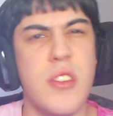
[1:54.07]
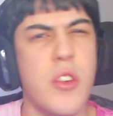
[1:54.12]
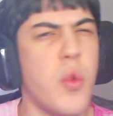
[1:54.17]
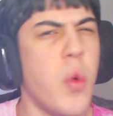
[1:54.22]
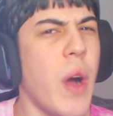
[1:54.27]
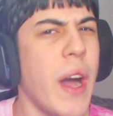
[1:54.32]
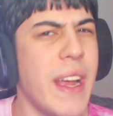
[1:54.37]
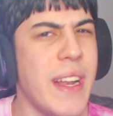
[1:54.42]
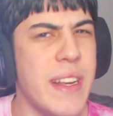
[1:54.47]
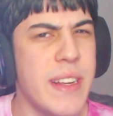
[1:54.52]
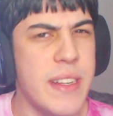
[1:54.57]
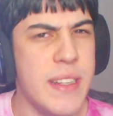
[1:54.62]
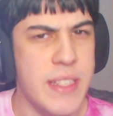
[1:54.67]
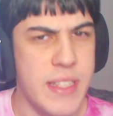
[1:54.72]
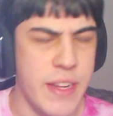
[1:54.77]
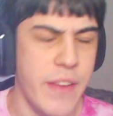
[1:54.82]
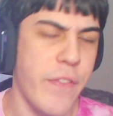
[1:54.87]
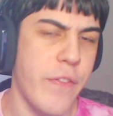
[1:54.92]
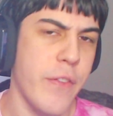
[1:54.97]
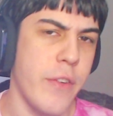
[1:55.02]
quite
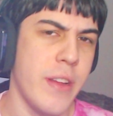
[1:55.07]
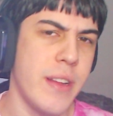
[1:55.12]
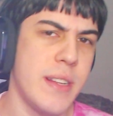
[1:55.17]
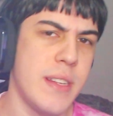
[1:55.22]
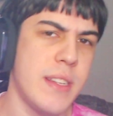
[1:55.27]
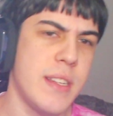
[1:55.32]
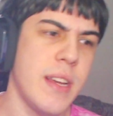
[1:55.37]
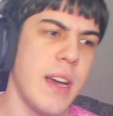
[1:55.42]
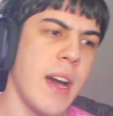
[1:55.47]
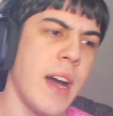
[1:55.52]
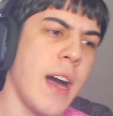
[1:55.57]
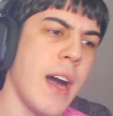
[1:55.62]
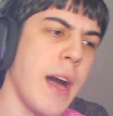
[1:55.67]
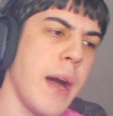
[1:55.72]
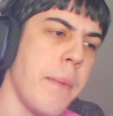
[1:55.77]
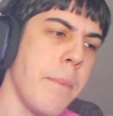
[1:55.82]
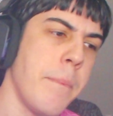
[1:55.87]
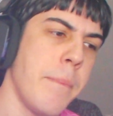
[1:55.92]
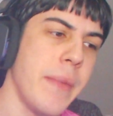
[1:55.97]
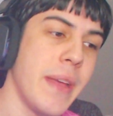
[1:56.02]
different
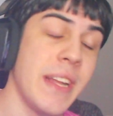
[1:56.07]
um,